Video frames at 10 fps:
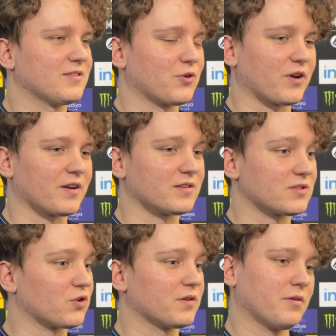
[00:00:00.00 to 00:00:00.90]
Okay,
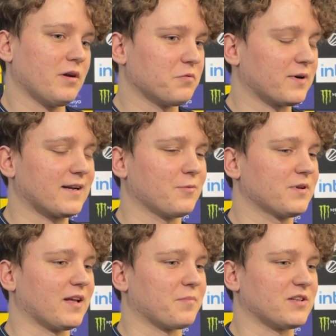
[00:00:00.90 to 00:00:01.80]
so if we're gonna win
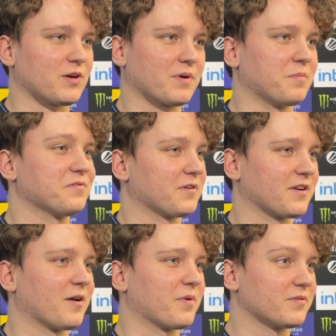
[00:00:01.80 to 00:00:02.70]
that match, I'm gonna be fucking
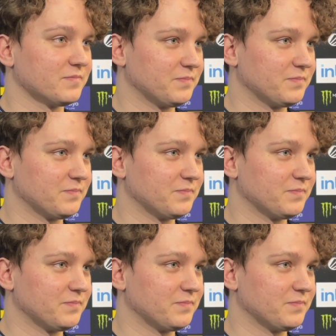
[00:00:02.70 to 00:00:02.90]
happy.